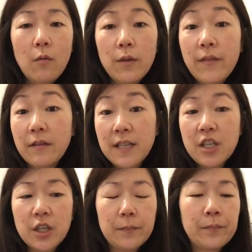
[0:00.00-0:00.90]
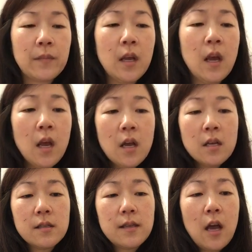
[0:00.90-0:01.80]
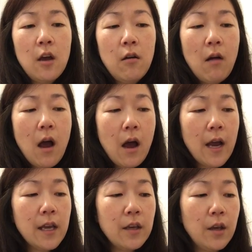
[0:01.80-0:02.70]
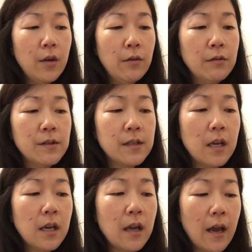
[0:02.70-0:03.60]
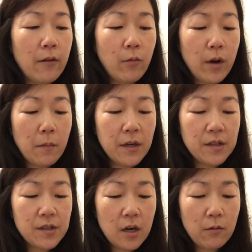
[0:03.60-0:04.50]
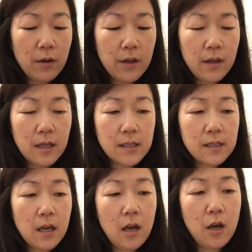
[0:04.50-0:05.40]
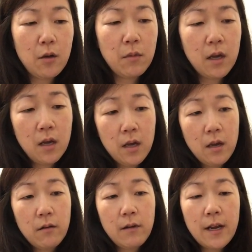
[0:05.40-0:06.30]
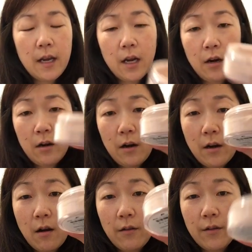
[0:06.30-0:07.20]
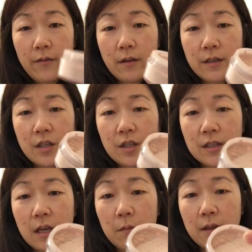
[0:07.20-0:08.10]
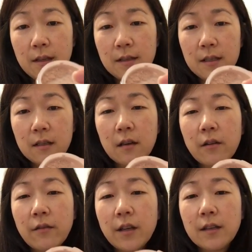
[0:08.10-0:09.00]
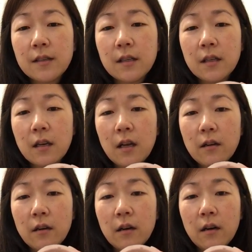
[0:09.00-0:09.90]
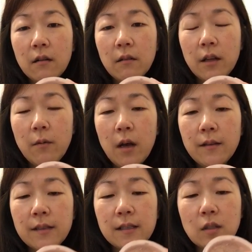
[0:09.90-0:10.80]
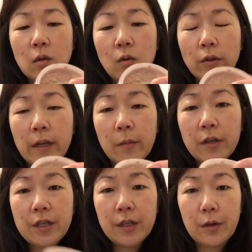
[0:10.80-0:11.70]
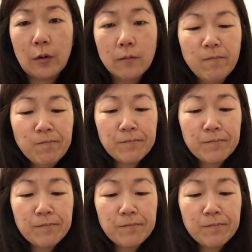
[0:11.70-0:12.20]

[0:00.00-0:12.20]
with the foundation. So I use kind of what I'm gonna start with. It's um, right here and all the foundations come in this. Hopefully you can see the color really well. This is cool number two.